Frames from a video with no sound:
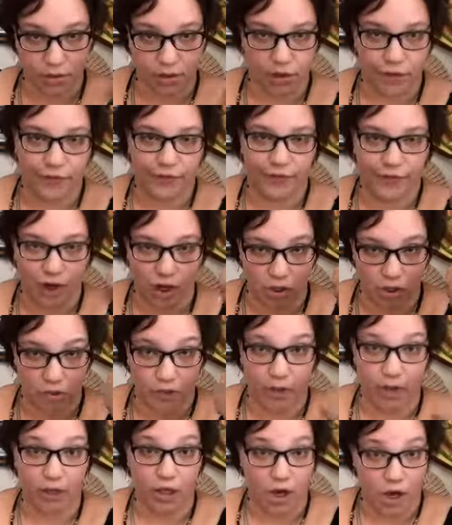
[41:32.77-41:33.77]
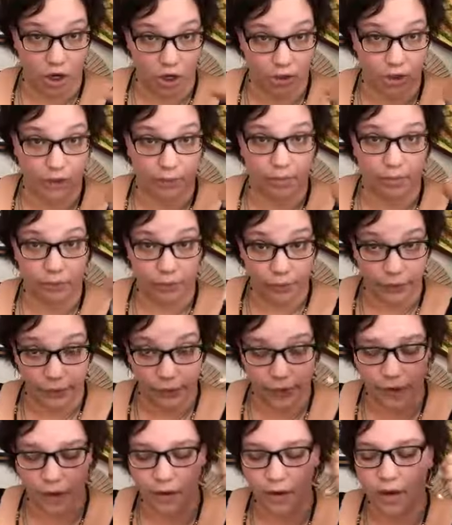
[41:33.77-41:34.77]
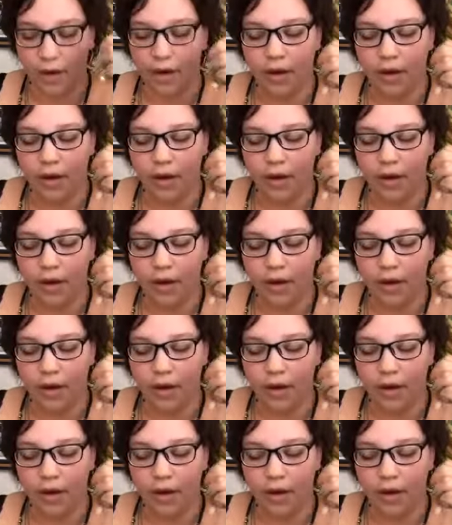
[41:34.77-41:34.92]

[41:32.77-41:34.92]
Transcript: to follow along the board.